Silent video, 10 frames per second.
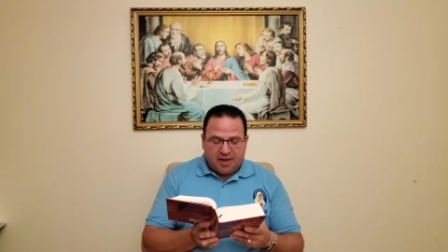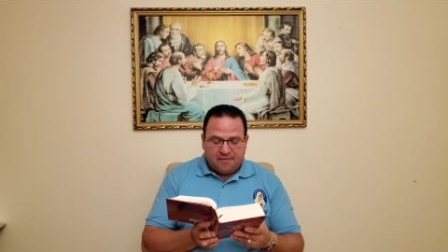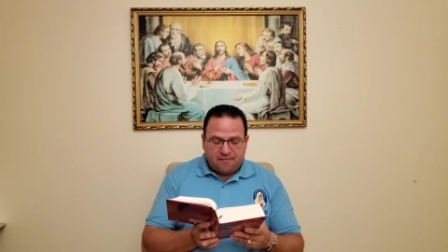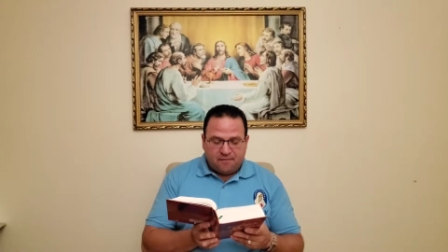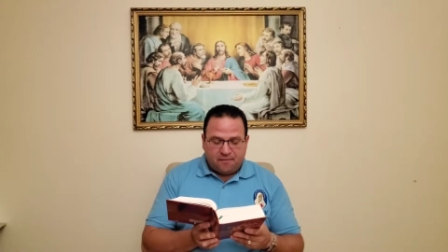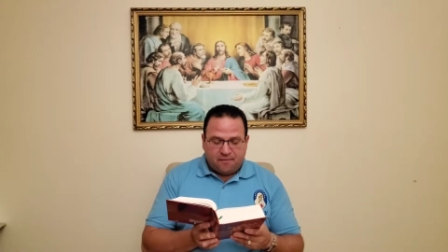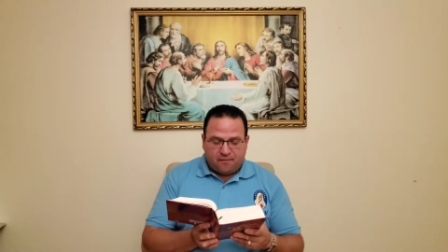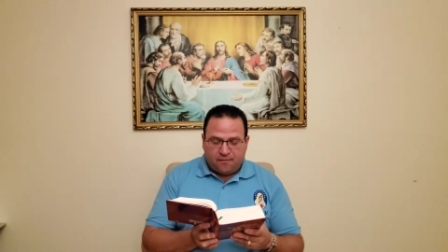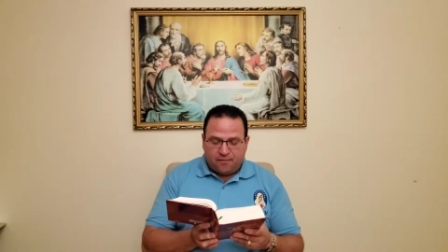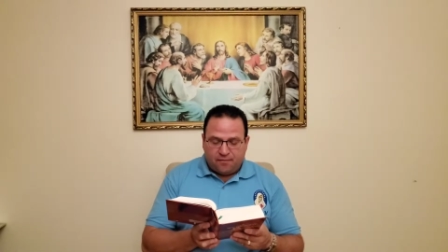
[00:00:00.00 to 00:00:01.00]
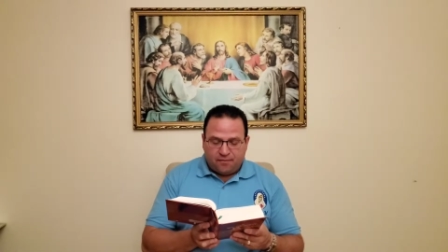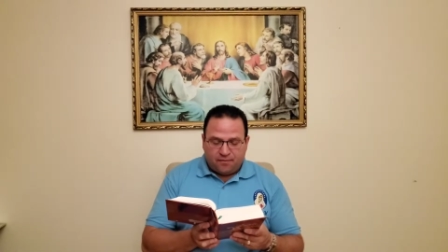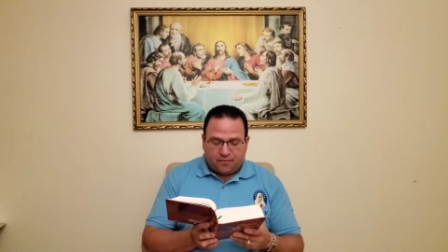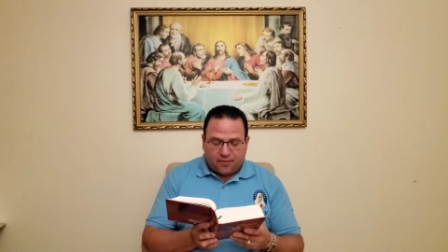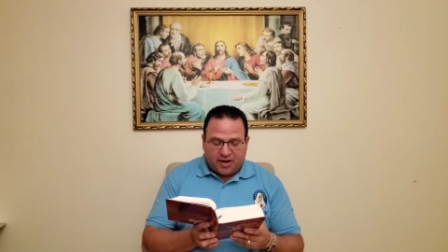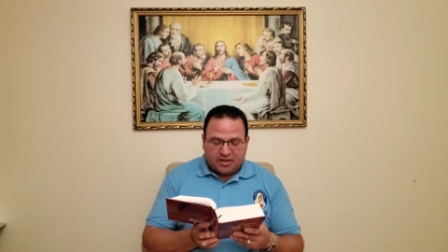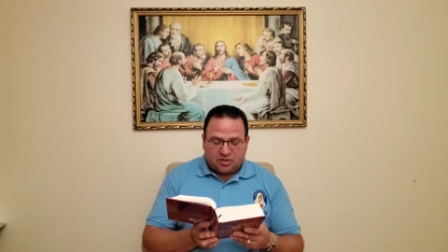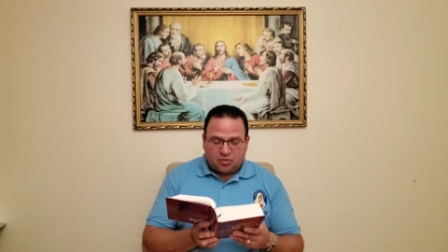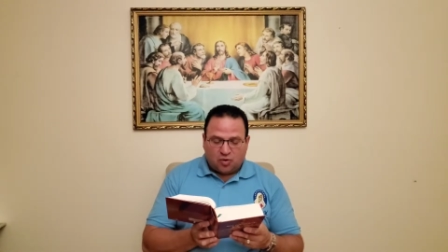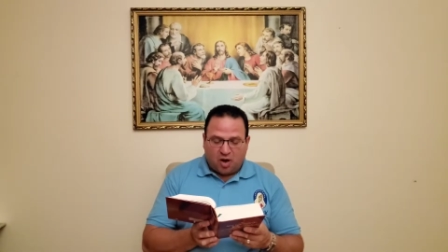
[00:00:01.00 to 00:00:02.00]
and
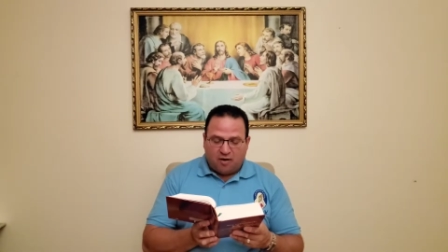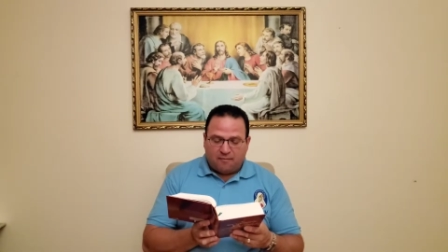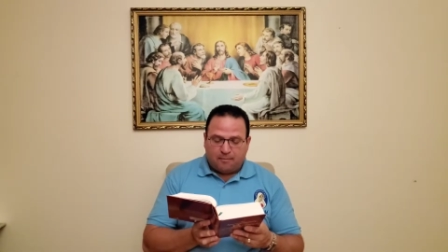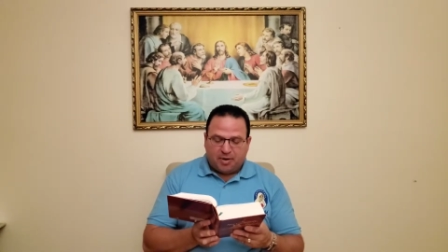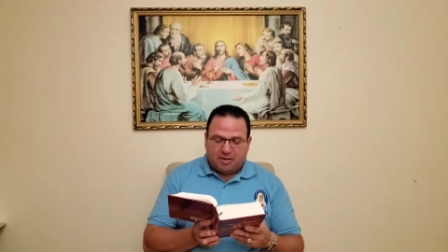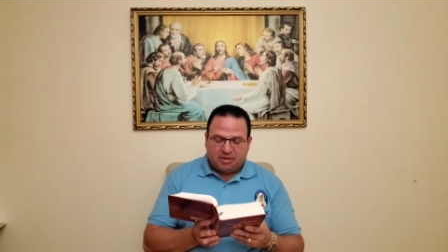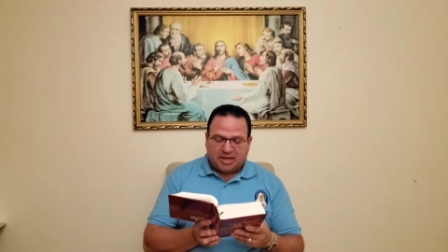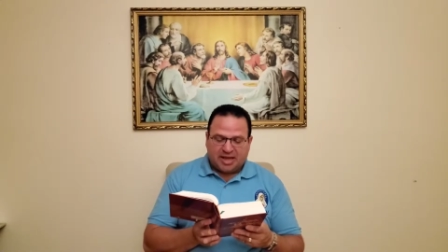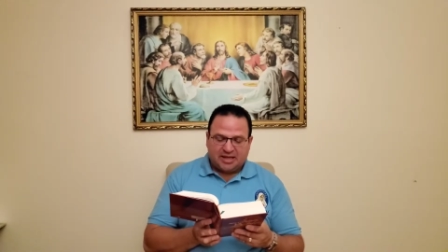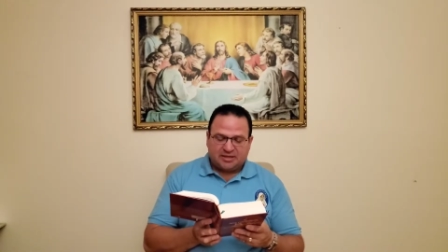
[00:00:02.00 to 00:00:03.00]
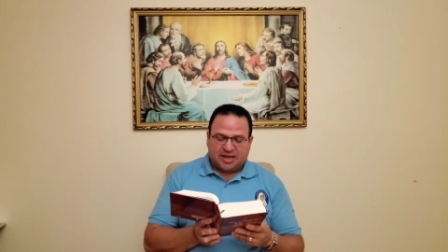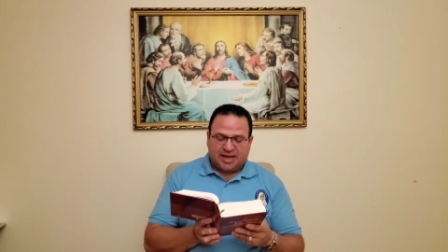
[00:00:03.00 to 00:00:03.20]
friends of publicans